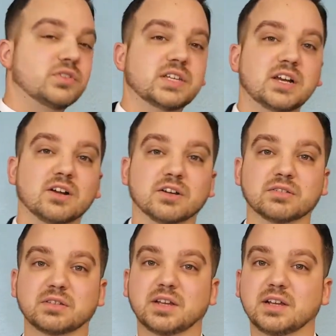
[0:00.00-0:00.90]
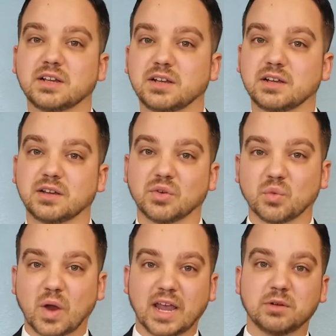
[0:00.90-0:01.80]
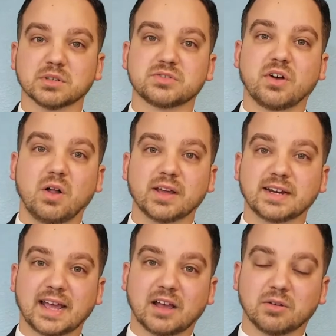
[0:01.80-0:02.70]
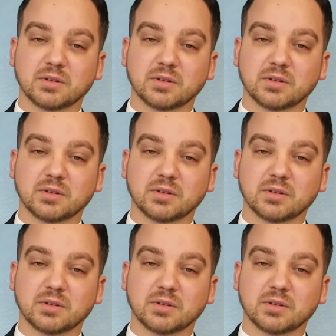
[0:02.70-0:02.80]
the earth, rain was falling down,